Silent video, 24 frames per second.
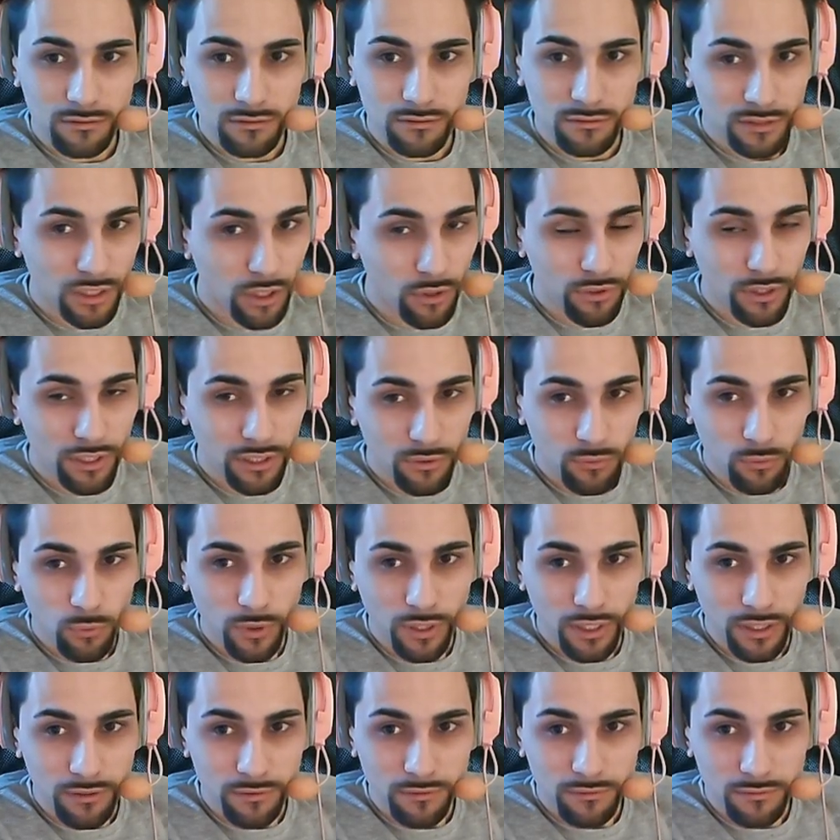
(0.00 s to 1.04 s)
down and
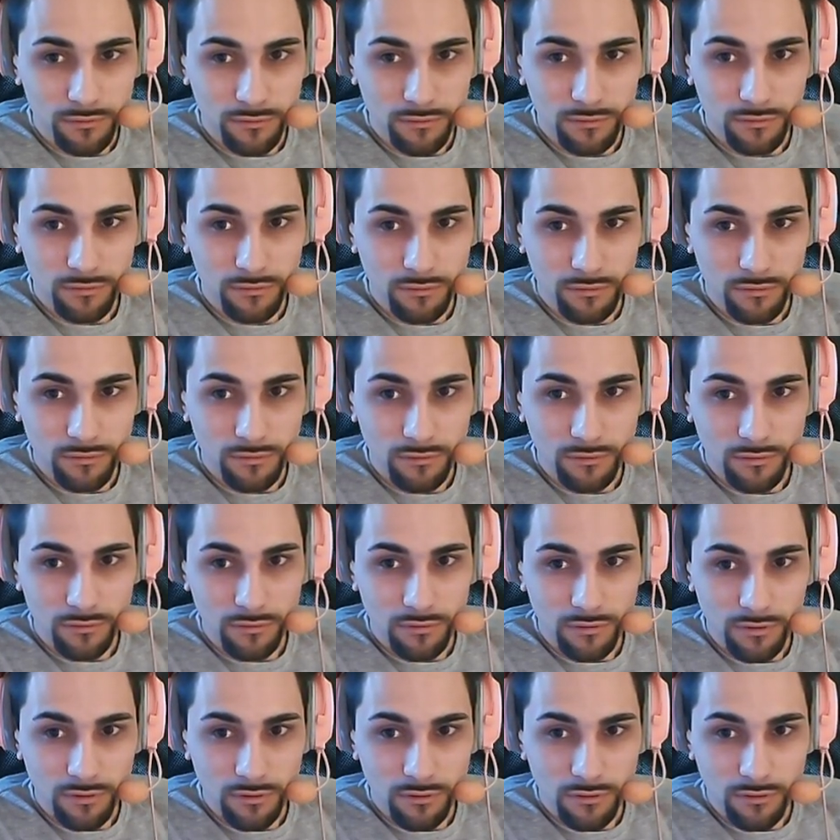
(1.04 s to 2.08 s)
away
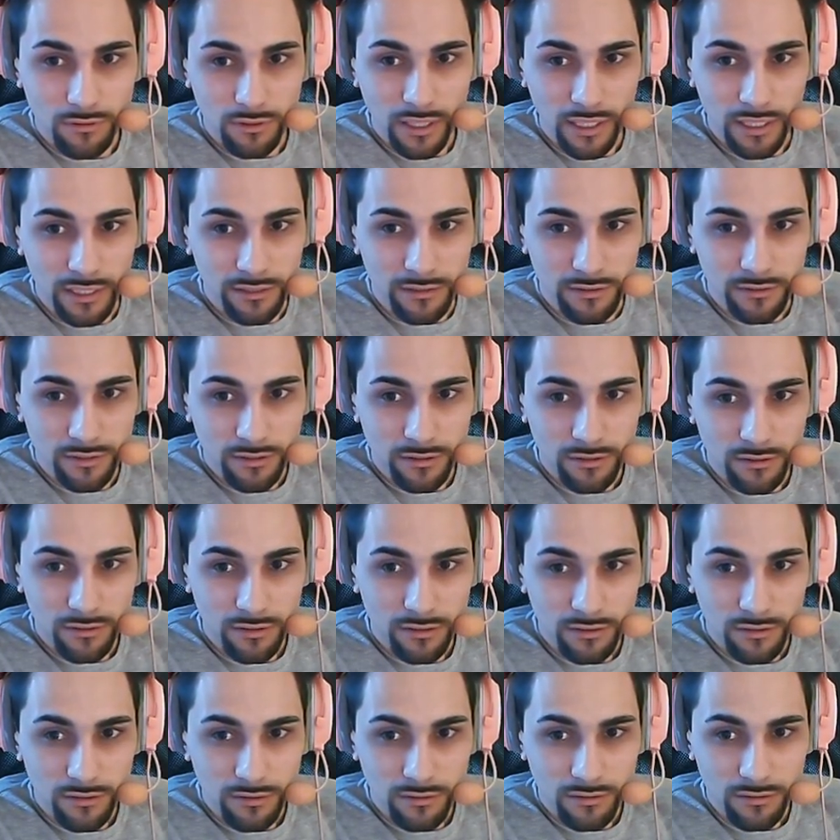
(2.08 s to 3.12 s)
and
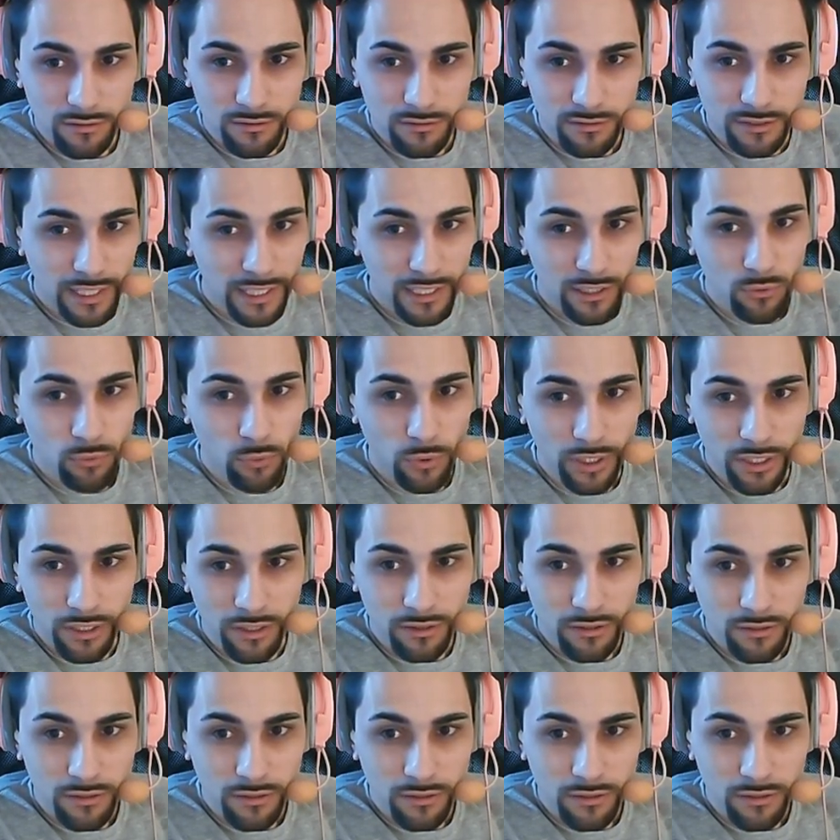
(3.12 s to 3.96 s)
take away,